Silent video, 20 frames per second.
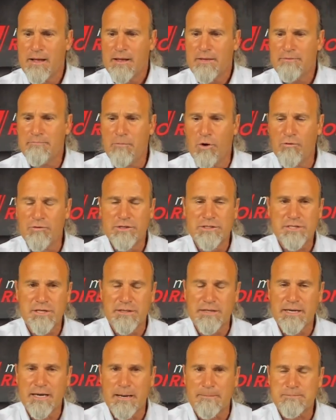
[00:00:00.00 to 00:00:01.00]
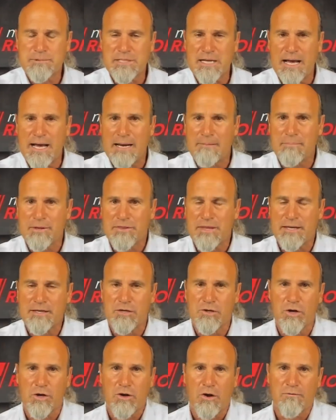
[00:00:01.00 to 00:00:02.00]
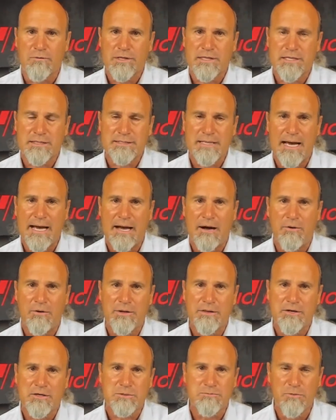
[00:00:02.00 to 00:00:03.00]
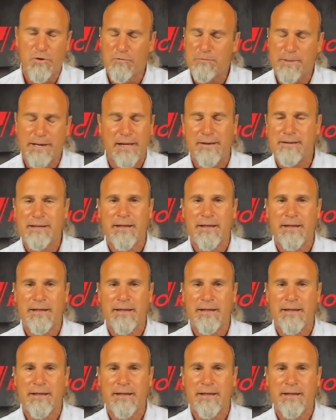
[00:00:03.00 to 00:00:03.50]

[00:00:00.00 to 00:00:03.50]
moving to the upside, but then you look over at the Dow and there's movement.